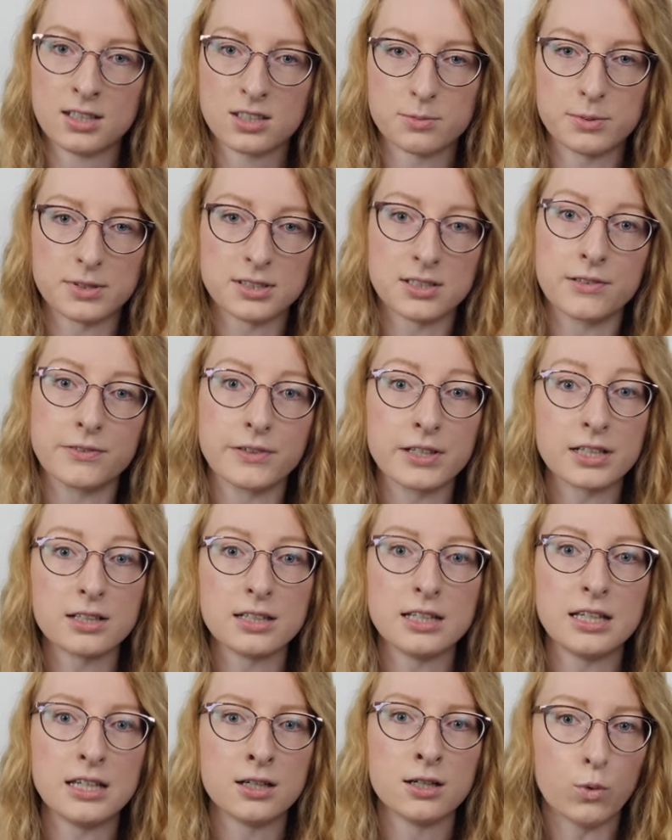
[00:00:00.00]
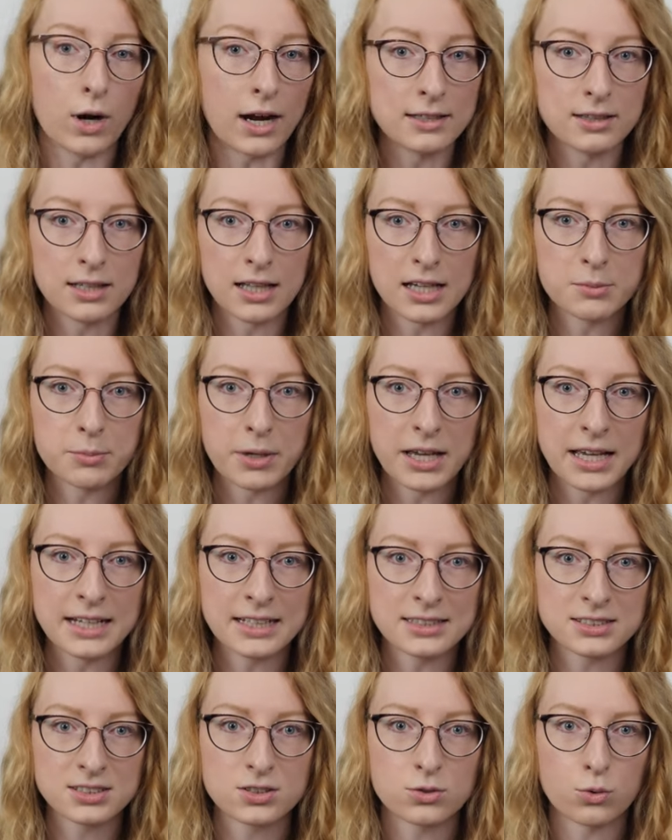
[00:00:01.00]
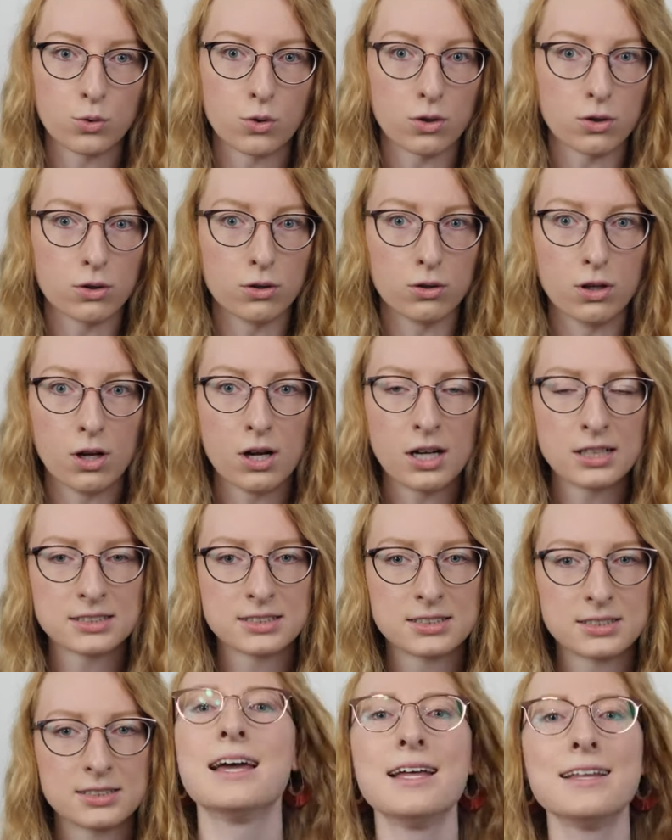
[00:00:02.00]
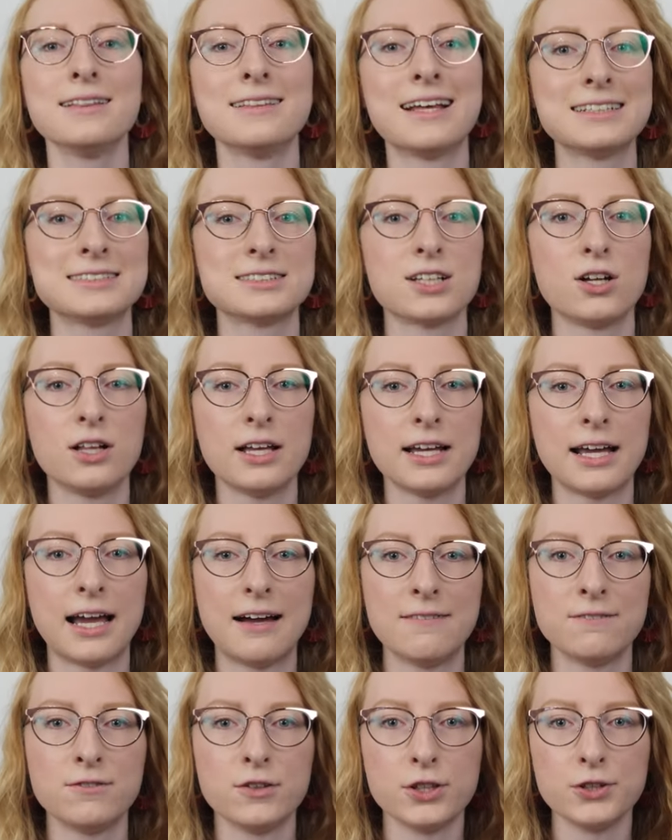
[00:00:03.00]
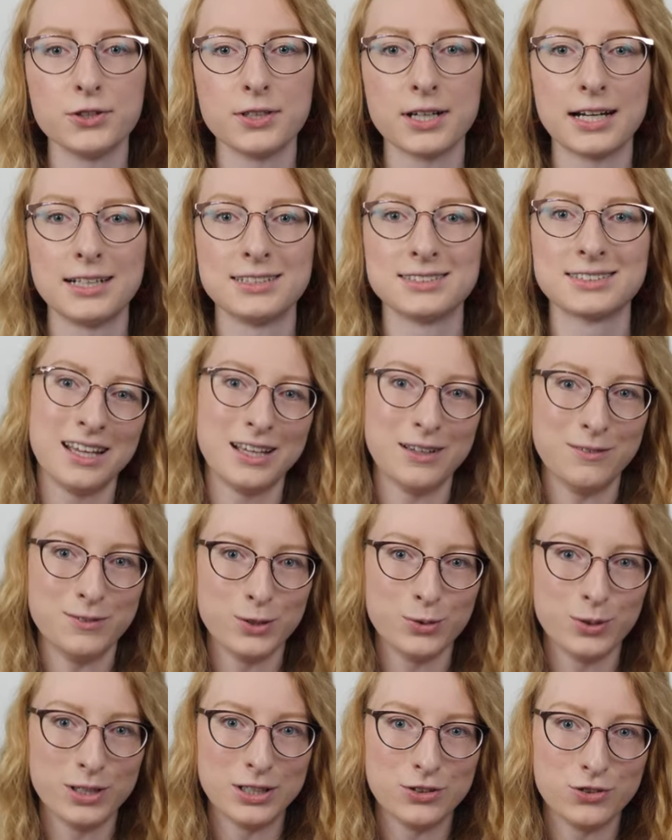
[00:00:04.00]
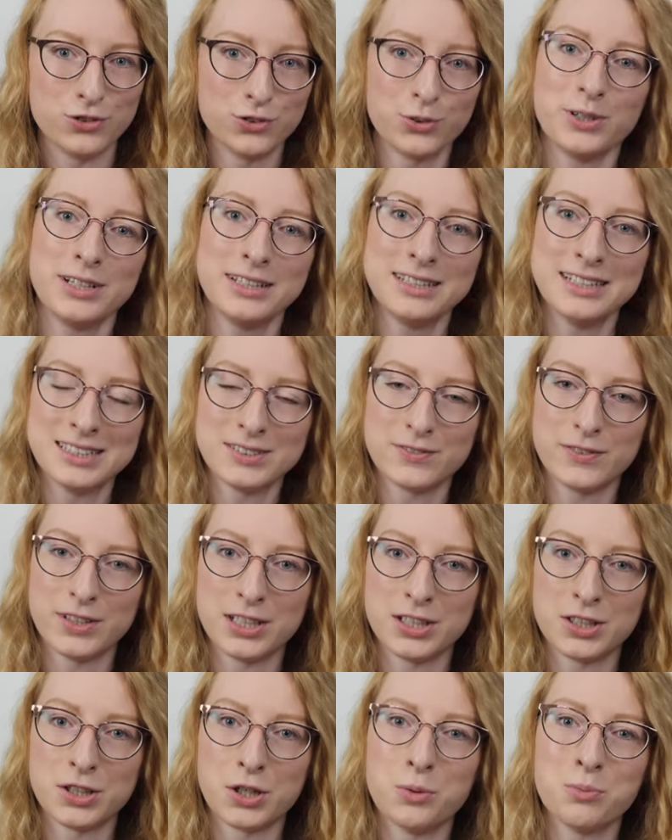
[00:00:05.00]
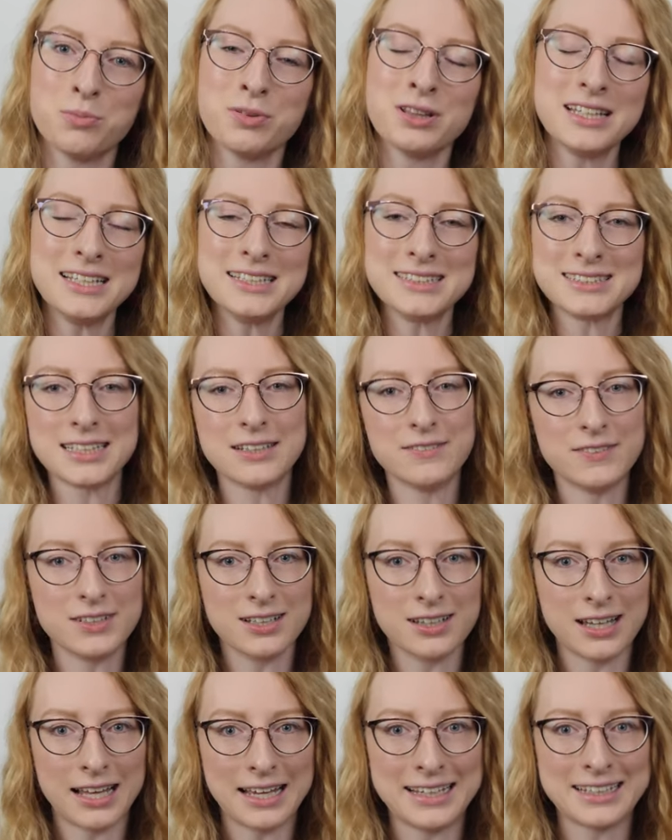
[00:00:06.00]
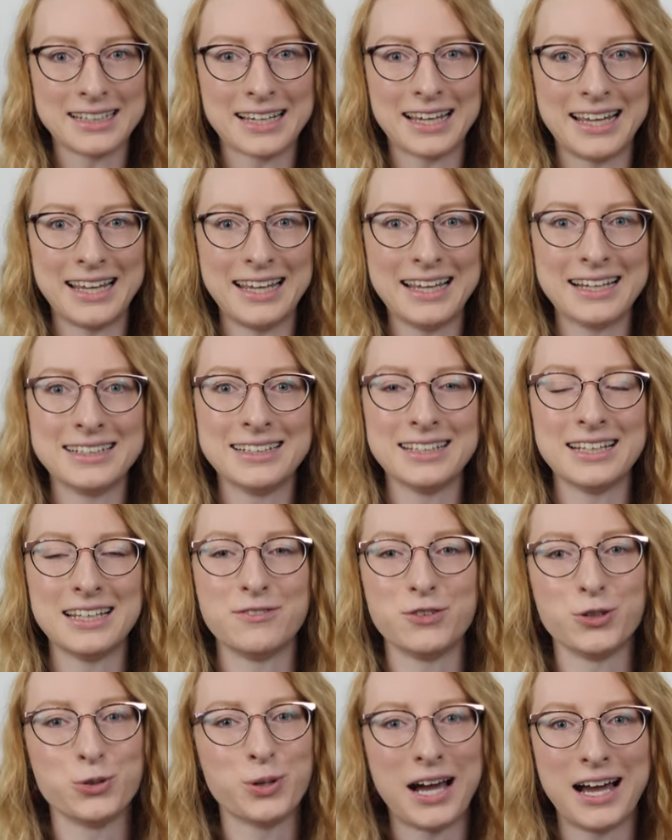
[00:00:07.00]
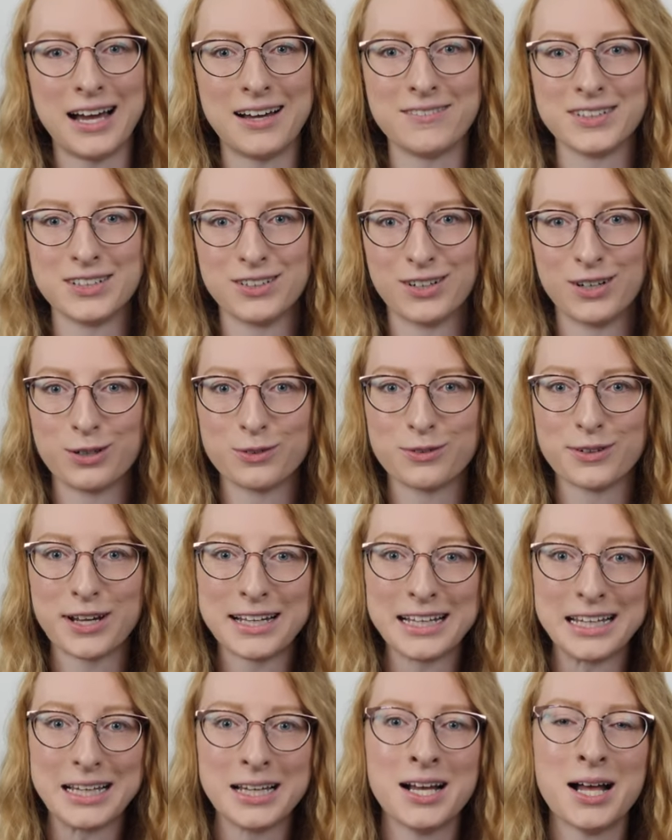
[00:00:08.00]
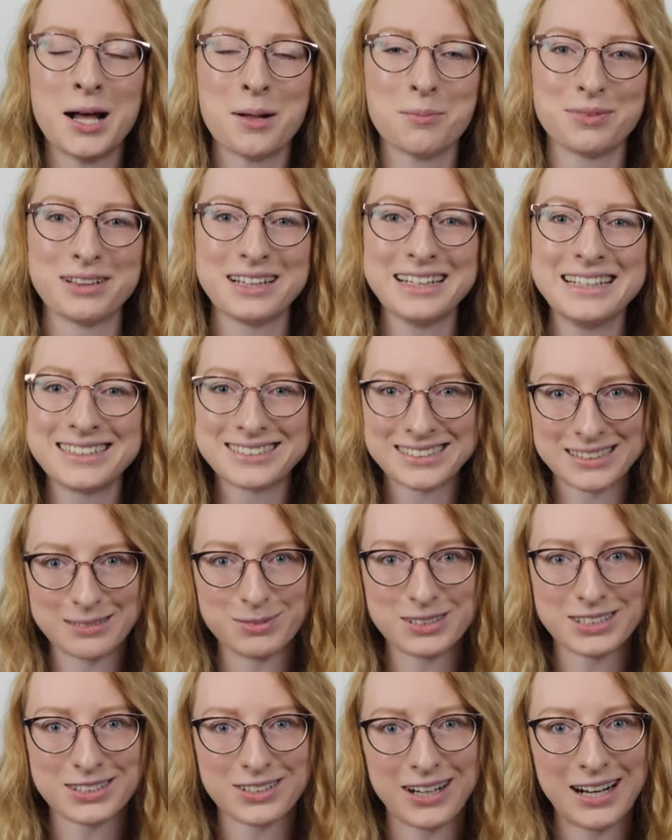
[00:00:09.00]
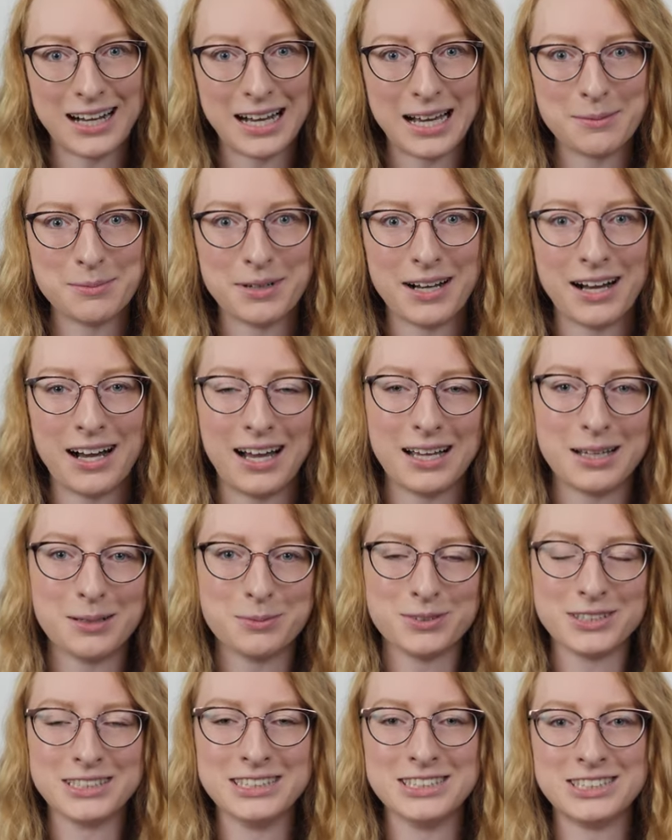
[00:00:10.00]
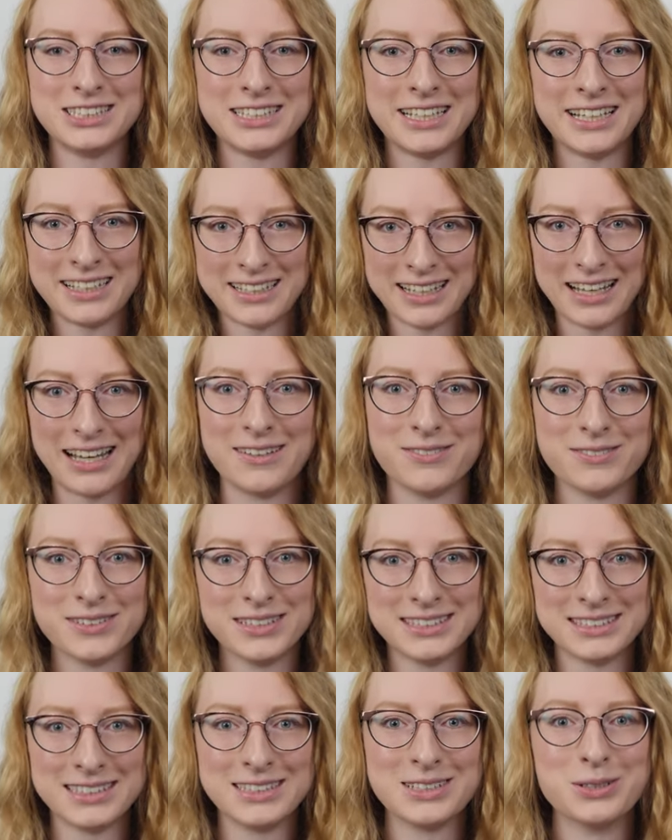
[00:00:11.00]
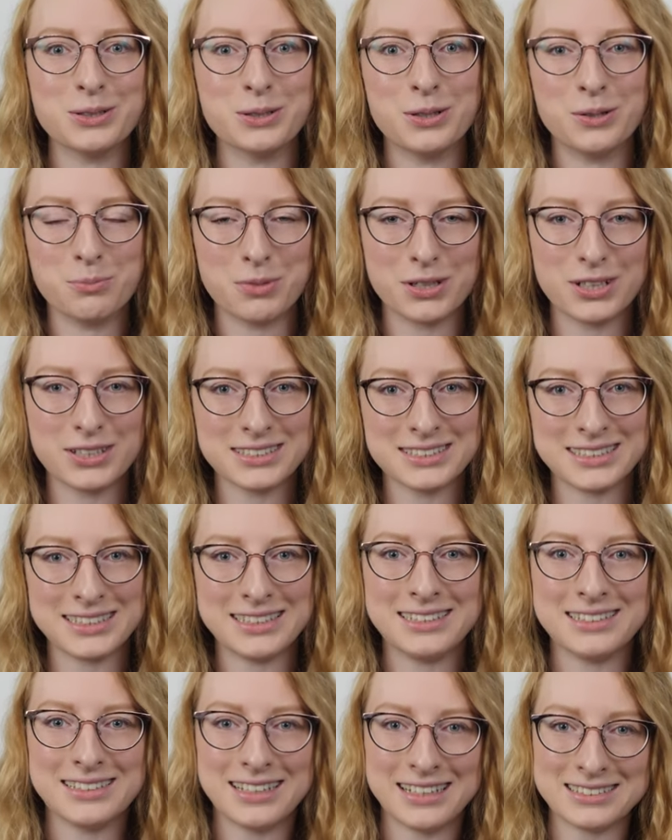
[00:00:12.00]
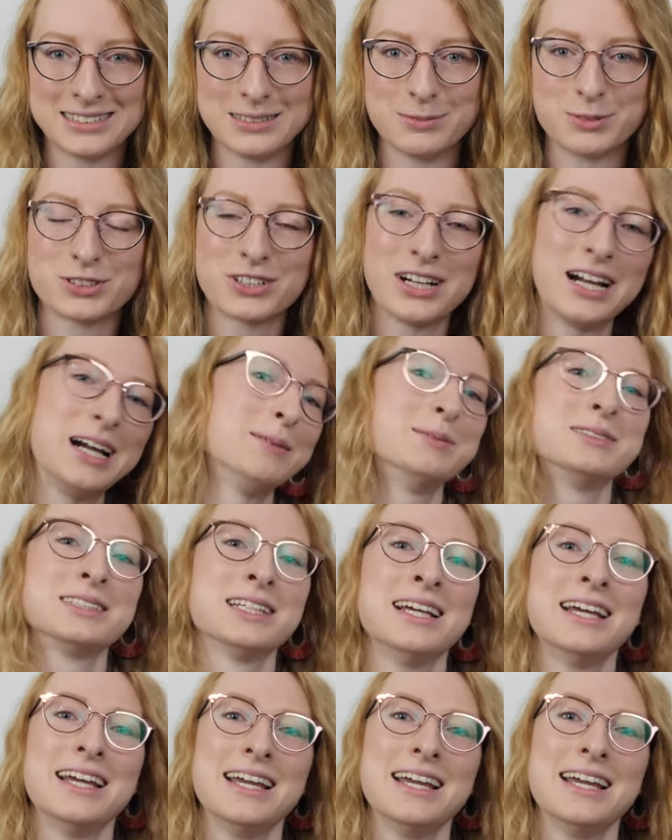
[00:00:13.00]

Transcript: specifically wide leg pants or culottes. And that's all I have for you guys. If you enjoyed this video, please give it a like, and if you haven't already, please subscribe. I appreciate every single person that subscribes.